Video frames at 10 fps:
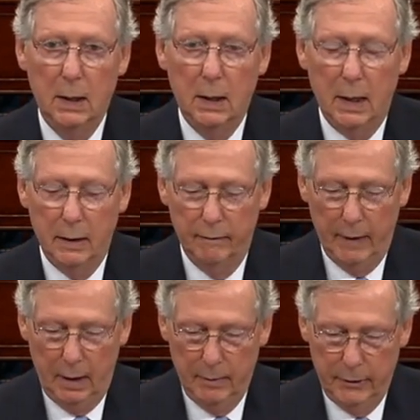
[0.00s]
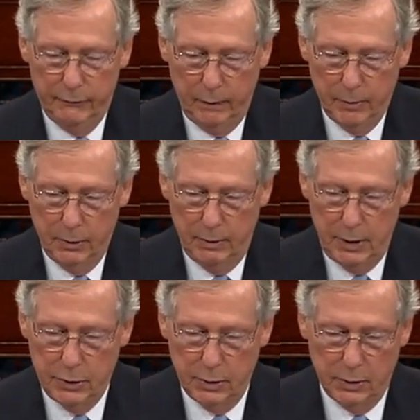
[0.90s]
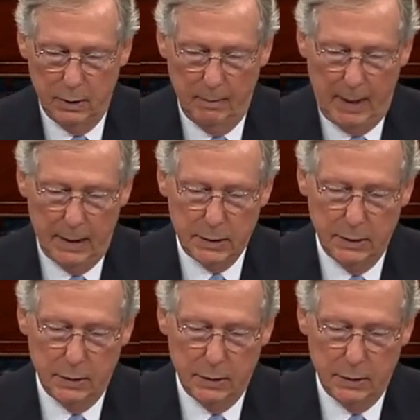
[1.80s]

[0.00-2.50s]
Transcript: and developments from Tunisia to Damascus